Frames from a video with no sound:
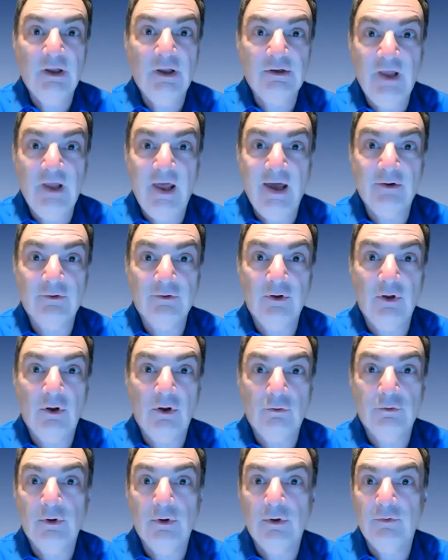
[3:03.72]

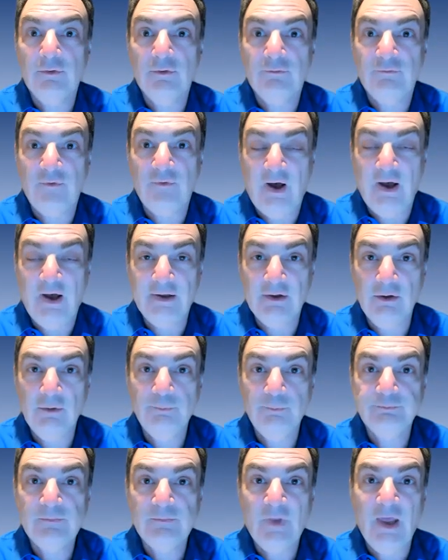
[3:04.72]
download the
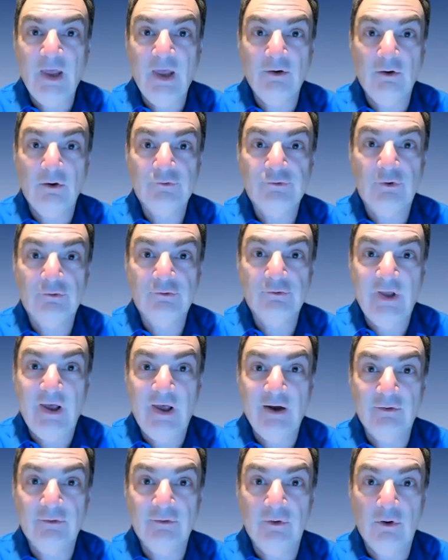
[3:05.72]
file and also
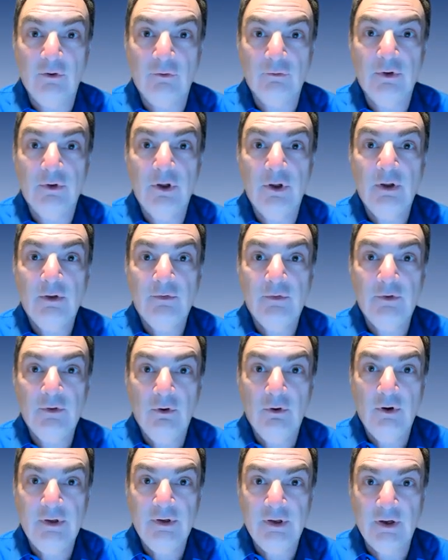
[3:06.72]
download the
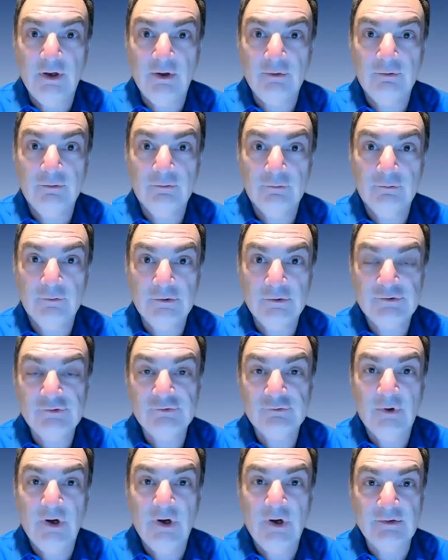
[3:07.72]
audio, which is
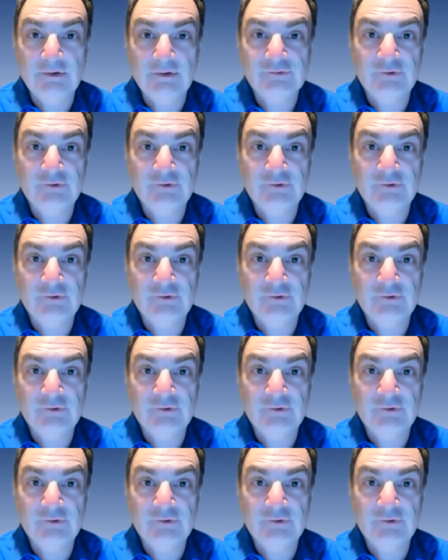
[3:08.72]
great.